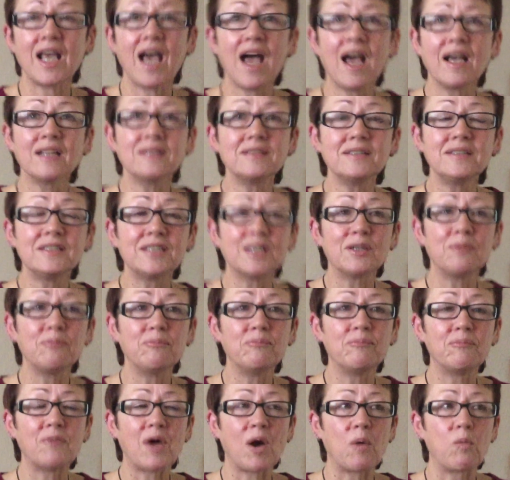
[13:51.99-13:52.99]

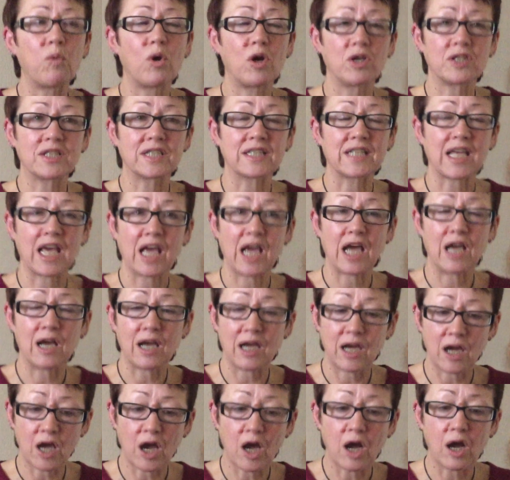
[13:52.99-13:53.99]
And worked as a
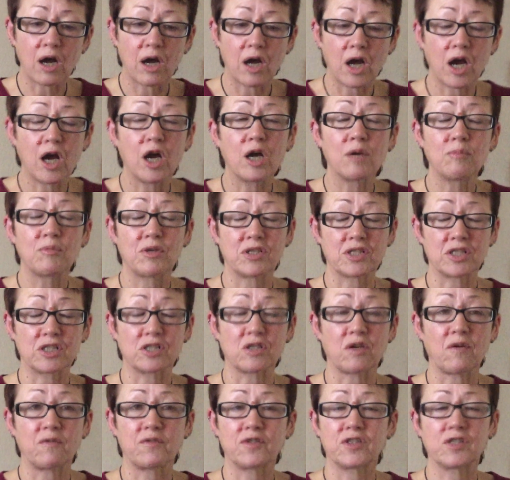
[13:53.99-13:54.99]

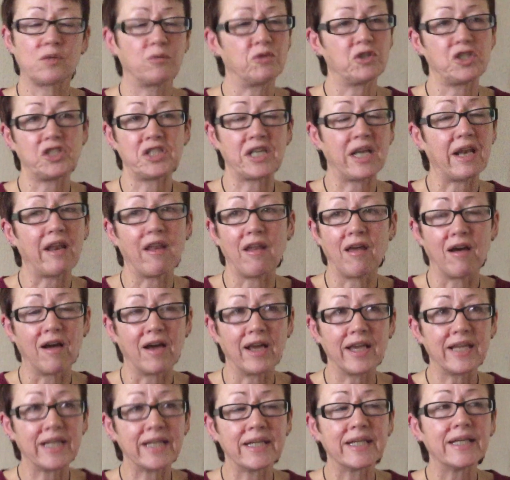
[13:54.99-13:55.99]
homelessness officer, which I didn't
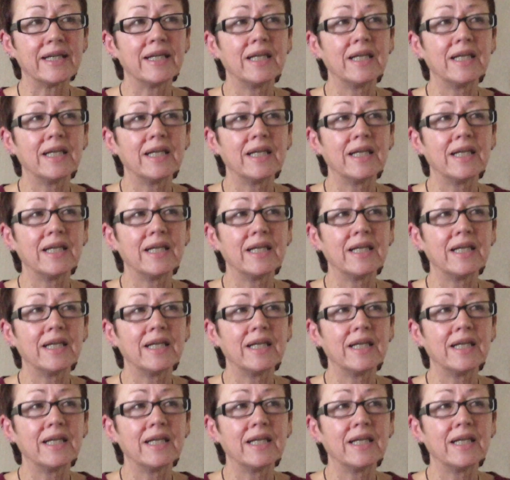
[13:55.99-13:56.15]
like.